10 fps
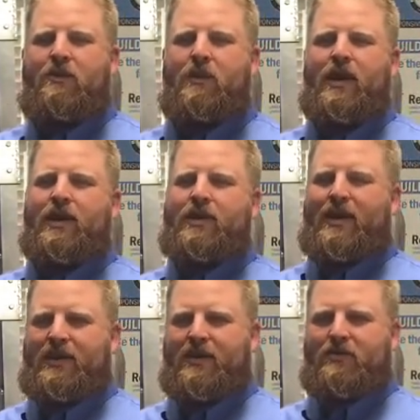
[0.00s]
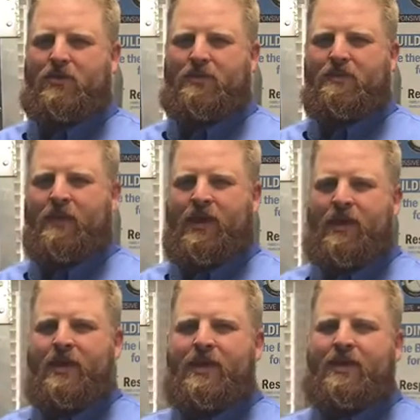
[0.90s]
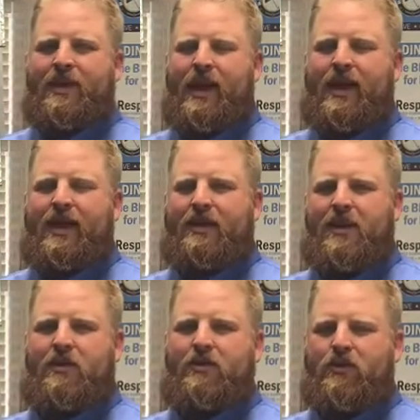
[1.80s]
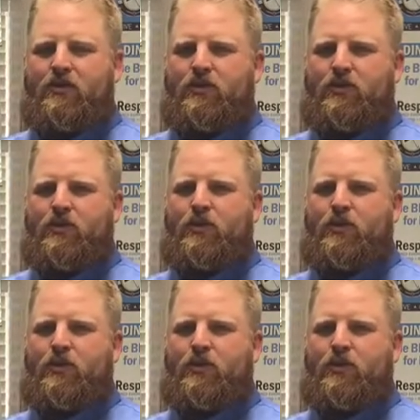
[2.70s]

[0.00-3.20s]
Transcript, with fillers: Reinke technician. Today I'd like to introduce you